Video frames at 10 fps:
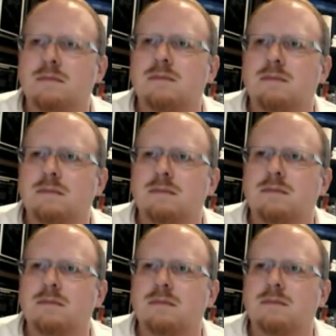
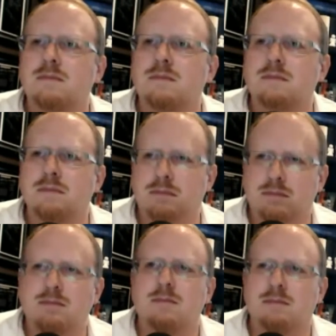
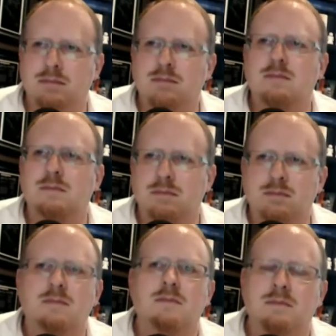
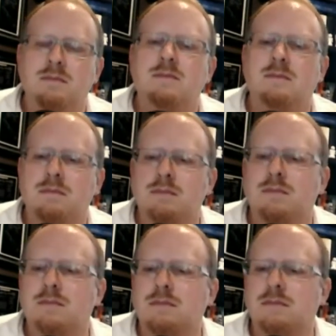
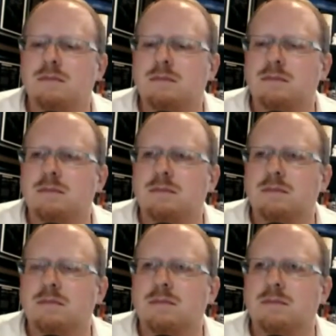
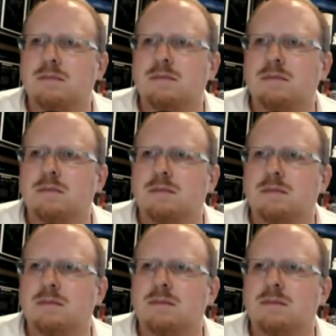The person shown says nothing.